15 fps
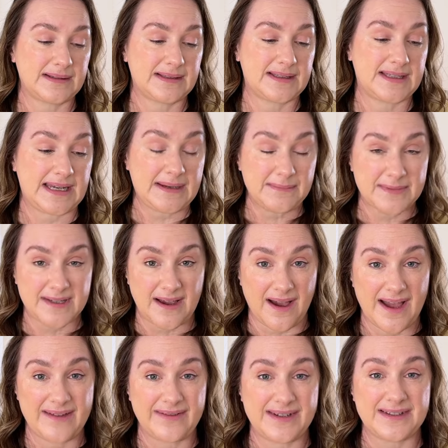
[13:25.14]
deep
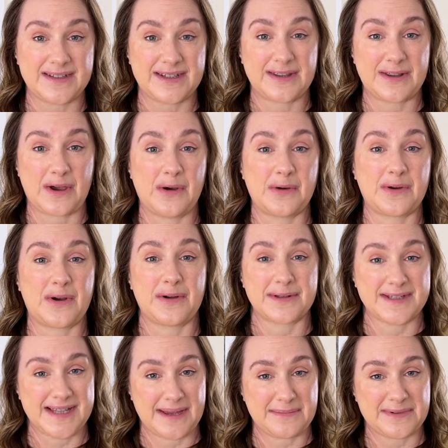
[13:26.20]
dive into the whole
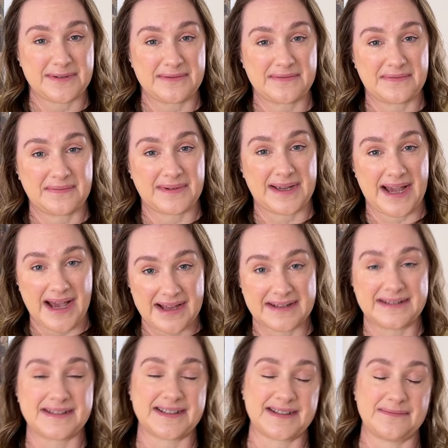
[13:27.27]
concept of
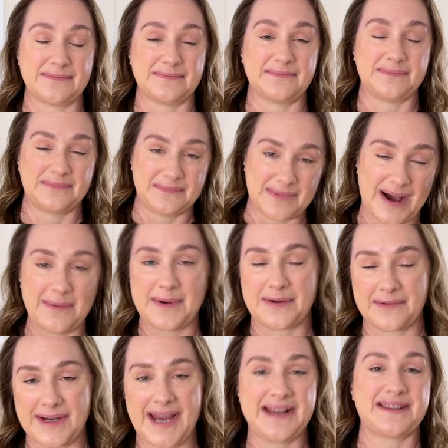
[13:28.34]
gardens and why we
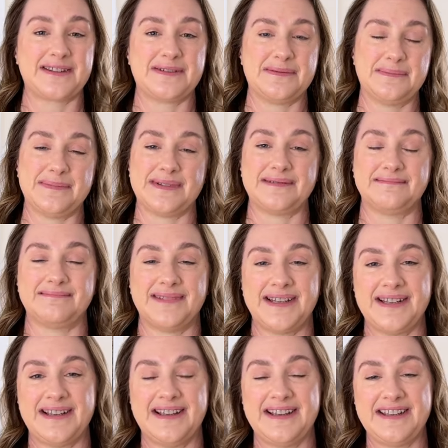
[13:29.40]
create them and,
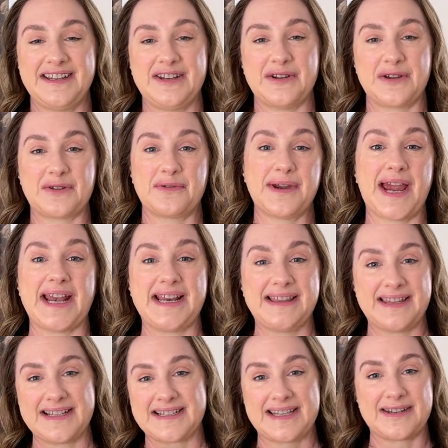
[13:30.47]
you know, creating
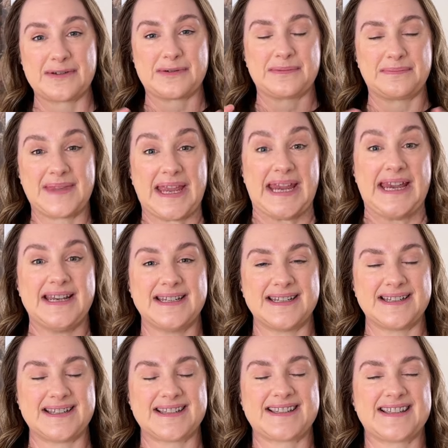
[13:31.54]
these little
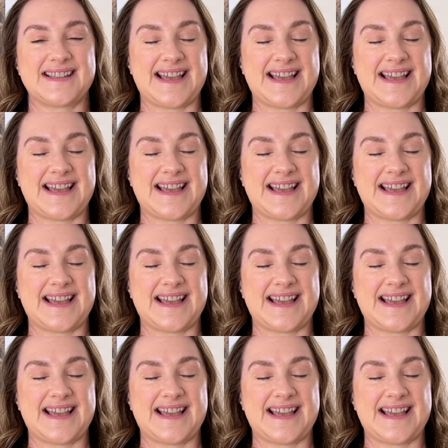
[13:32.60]
Edens.